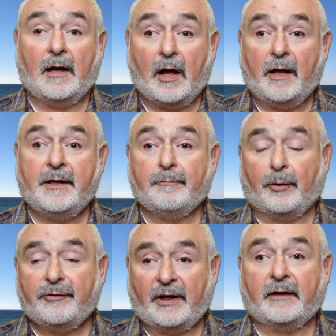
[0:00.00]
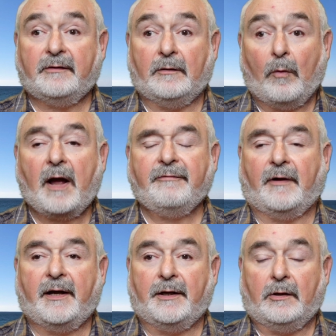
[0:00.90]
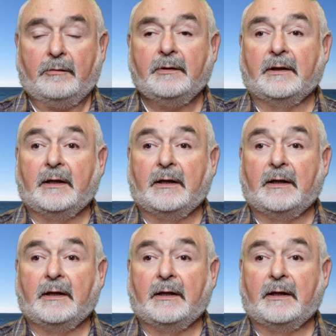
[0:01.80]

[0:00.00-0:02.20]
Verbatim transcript: unprotected Wi-Fi node